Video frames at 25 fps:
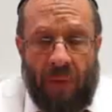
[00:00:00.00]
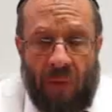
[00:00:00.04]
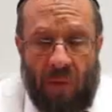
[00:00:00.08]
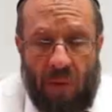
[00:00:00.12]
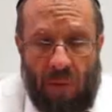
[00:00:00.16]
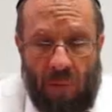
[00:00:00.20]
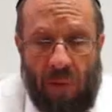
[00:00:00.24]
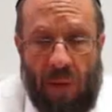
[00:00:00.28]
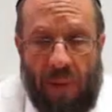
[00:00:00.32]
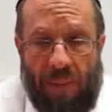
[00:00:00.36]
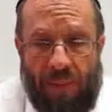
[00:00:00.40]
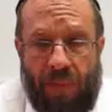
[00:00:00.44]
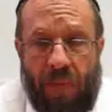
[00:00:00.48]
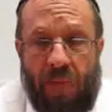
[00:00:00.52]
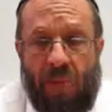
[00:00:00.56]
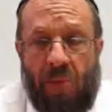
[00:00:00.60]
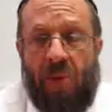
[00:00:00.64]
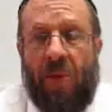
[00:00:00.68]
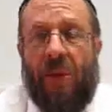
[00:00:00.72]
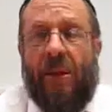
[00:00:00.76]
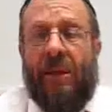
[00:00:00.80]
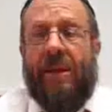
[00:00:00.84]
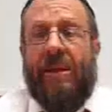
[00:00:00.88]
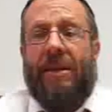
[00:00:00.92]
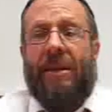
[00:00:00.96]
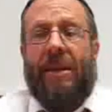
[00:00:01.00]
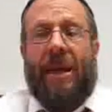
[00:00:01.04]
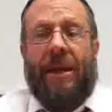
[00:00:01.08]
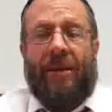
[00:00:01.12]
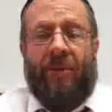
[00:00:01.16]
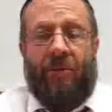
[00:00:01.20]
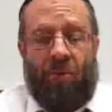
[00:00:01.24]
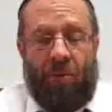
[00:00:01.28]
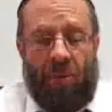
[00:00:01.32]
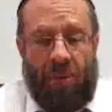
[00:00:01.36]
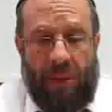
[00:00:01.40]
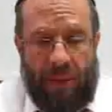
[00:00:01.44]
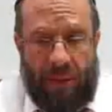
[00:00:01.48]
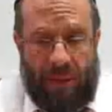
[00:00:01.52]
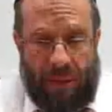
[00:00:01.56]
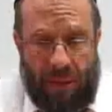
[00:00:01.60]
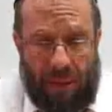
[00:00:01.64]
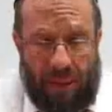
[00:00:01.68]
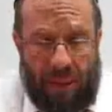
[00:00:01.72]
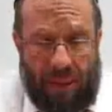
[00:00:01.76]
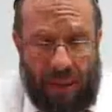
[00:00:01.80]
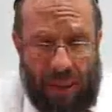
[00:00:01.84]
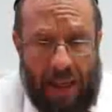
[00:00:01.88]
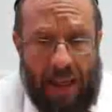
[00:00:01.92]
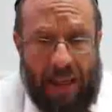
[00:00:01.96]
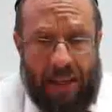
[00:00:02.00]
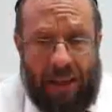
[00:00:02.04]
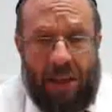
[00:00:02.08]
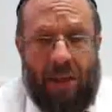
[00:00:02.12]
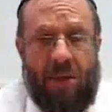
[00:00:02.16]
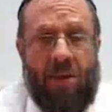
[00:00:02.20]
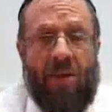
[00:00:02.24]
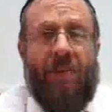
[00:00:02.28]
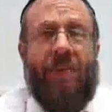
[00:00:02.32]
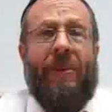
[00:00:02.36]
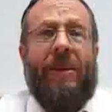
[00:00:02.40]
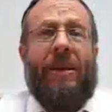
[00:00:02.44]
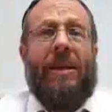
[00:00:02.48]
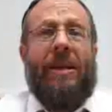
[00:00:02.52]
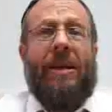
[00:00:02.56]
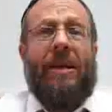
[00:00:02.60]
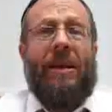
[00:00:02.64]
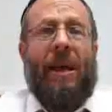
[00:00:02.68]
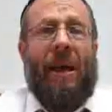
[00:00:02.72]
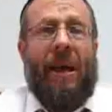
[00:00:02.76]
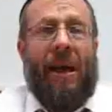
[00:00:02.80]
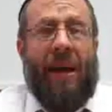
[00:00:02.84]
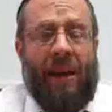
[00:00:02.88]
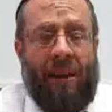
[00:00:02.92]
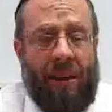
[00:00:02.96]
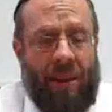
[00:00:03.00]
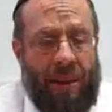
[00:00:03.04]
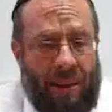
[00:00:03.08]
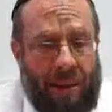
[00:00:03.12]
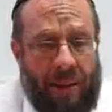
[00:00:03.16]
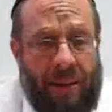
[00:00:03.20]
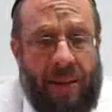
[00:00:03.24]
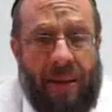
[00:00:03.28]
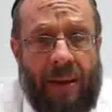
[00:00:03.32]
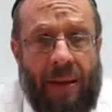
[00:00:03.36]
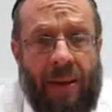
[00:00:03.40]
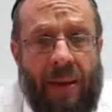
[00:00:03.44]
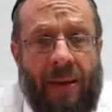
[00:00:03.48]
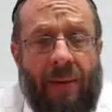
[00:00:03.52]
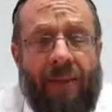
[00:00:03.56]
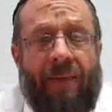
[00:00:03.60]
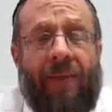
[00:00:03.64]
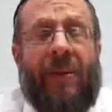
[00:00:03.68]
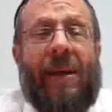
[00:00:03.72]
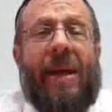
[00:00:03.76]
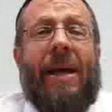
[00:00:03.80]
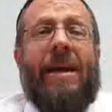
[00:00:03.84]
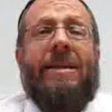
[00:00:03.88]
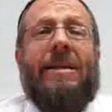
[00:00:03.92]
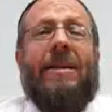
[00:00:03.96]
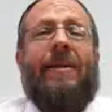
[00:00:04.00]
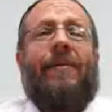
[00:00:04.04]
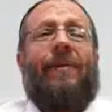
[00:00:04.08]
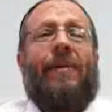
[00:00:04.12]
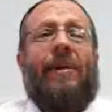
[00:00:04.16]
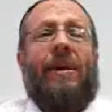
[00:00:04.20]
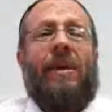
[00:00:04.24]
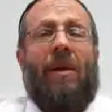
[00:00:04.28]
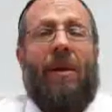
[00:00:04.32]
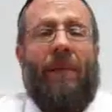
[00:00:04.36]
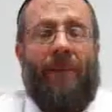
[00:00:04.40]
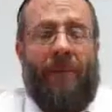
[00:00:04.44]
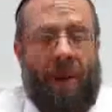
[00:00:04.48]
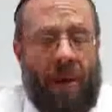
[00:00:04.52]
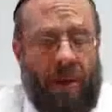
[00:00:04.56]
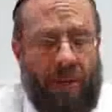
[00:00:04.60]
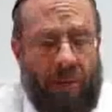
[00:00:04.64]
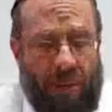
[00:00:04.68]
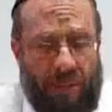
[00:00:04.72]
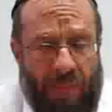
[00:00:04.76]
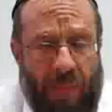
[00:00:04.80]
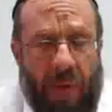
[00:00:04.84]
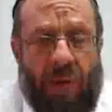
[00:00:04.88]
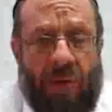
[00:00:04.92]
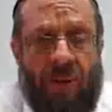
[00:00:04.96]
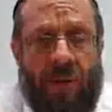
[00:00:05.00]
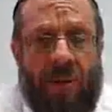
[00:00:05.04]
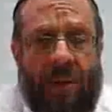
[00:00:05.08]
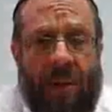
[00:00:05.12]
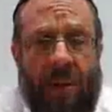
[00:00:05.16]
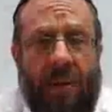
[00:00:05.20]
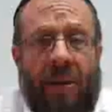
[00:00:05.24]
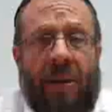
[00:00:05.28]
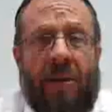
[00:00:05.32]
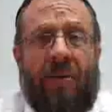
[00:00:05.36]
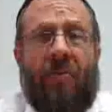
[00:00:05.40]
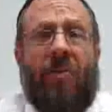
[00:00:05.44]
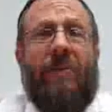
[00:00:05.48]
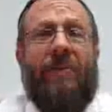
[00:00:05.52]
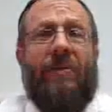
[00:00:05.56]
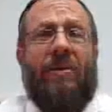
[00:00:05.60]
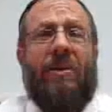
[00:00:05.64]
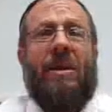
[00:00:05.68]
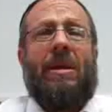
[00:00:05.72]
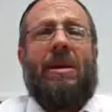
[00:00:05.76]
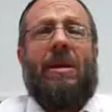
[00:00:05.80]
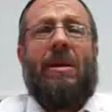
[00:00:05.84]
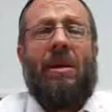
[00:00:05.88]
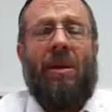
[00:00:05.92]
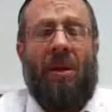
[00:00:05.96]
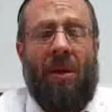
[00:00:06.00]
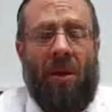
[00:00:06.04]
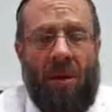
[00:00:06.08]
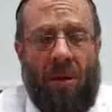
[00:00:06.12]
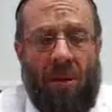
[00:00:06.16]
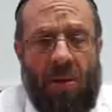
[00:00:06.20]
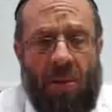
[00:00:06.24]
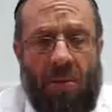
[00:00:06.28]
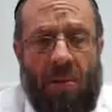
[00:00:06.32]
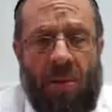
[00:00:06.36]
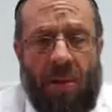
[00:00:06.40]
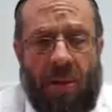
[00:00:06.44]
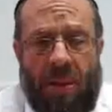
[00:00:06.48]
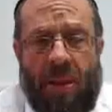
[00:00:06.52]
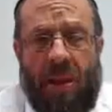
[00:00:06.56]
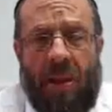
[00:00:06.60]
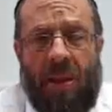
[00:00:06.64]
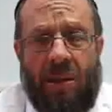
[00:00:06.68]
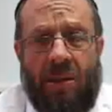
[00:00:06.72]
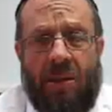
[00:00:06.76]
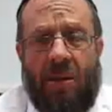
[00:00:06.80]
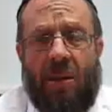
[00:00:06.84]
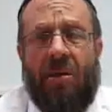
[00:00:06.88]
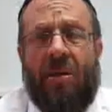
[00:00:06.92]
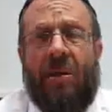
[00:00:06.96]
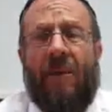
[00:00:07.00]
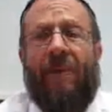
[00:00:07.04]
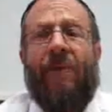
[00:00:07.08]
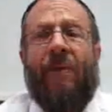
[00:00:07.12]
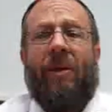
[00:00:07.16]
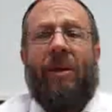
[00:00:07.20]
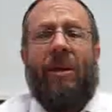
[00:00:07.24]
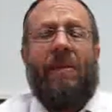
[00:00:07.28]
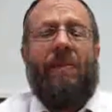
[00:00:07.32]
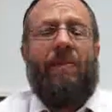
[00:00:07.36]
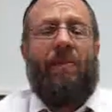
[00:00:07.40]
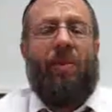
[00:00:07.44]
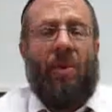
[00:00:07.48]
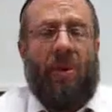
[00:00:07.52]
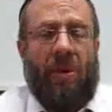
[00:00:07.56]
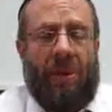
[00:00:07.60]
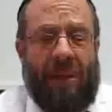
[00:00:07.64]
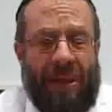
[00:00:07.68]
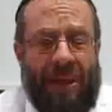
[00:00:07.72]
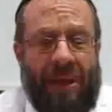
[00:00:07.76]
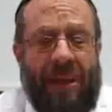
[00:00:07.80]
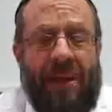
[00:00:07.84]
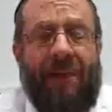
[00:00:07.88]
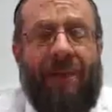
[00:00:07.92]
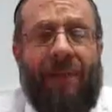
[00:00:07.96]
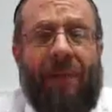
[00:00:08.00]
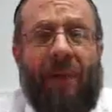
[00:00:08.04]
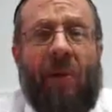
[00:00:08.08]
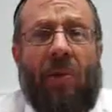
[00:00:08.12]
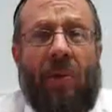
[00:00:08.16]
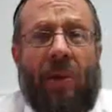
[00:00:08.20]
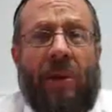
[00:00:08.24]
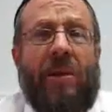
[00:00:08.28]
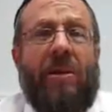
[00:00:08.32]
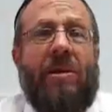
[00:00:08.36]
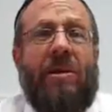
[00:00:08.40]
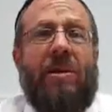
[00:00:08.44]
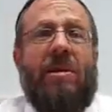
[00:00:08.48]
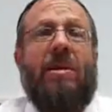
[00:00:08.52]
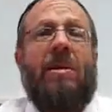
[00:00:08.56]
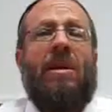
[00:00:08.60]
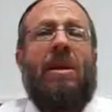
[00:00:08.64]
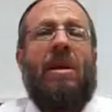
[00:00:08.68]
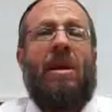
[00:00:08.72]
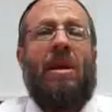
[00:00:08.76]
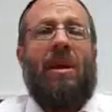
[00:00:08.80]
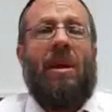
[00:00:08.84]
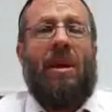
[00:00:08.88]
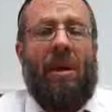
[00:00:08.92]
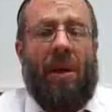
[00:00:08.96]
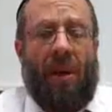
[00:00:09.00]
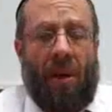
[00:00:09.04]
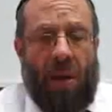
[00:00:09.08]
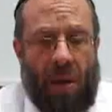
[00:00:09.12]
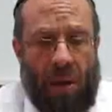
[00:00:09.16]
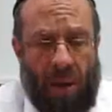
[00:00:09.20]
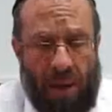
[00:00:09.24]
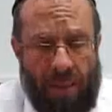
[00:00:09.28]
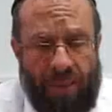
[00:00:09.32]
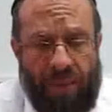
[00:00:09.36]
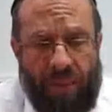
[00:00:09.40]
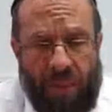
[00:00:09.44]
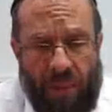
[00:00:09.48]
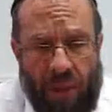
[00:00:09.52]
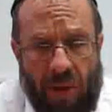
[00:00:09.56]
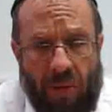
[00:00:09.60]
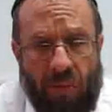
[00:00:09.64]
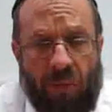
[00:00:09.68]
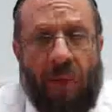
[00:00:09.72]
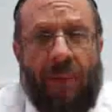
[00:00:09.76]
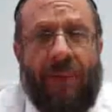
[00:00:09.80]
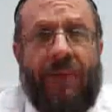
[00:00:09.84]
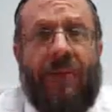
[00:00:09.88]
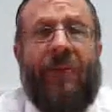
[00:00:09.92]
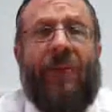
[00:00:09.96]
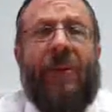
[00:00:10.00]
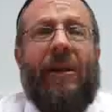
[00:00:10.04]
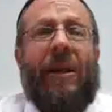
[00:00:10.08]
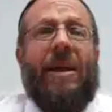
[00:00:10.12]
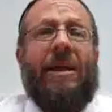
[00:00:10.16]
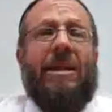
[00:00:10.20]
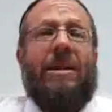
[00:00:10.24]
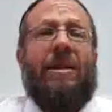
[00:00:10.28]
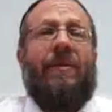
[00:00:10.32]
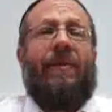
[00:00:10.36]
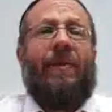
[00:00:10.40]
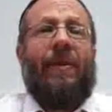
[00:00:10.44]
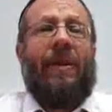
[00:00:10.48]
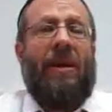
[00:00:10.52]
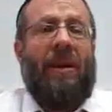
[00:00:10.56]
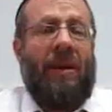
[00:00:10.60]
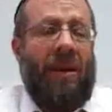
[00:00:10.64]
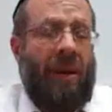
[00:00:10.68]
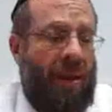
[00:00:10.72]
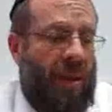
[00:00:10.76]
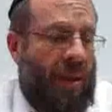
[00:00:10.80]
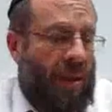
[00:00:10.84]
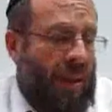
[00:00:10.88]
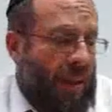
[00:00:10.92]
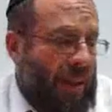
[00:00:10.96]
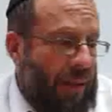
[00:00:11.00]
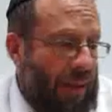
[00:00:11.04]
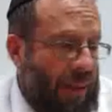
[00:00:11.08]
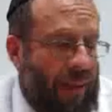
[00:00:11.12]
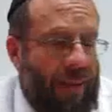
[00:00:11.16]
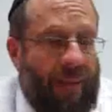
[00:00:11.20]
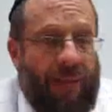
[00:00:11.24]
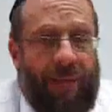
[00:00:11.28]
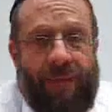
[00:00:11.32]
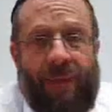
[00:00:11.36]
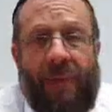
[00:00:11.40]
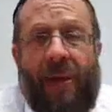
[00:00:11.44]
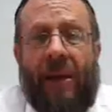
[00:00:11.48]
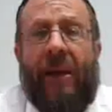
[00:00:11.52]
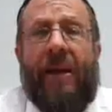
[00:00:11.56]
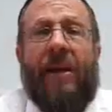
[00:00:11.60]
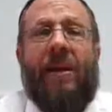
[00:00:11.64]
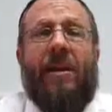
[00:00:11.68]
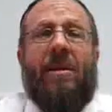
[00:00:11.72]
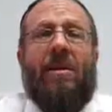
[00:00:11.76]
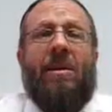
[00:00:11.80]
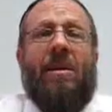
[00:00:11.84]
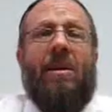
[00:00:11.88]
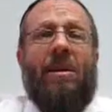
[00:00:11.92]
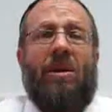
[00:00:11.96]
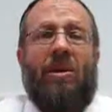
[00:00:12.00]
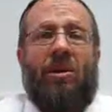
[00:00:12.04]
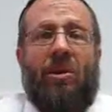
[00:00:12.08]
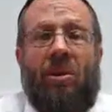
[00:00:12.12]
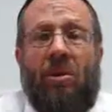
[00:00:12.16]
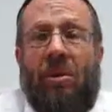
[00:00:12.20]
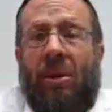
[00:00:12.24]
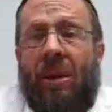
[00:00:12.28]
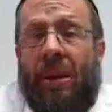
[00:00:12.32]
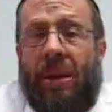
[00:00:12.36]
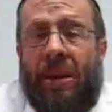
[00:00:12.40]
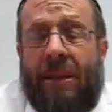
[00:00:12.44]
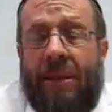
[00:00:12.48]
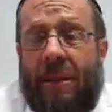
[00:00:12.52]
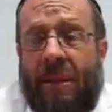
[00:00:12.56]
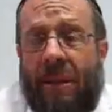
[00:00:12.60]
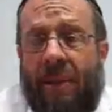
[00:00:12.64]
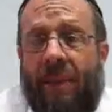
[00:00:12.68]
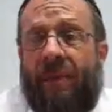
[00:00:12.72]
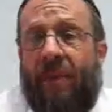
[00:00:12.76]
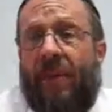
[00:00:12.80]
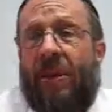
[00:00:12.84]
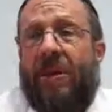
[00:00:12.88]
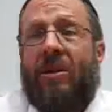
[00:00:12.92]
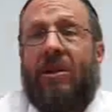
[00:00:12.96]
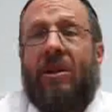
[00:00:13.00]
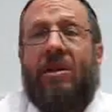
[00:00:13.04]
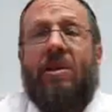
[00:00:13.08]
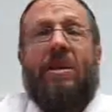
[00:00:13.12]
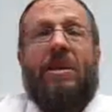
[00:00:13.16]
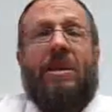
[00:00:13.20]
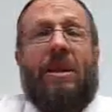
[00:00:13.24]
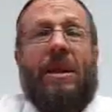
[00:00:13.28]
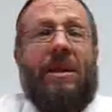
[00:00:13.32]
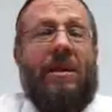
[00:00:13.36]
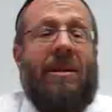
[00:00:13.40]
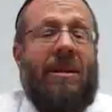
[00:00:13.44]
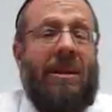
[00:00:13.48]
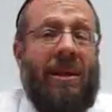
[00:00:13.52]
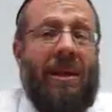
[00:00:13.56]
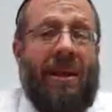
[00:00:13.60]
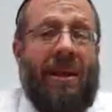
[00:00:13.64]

to a purely naturalistic, ethical being, Allah the philosophy of Henry Bergson, as we've seen, who was such a very important influence on the Rav's philosophy, that in fact, Judaism, in a certain sense,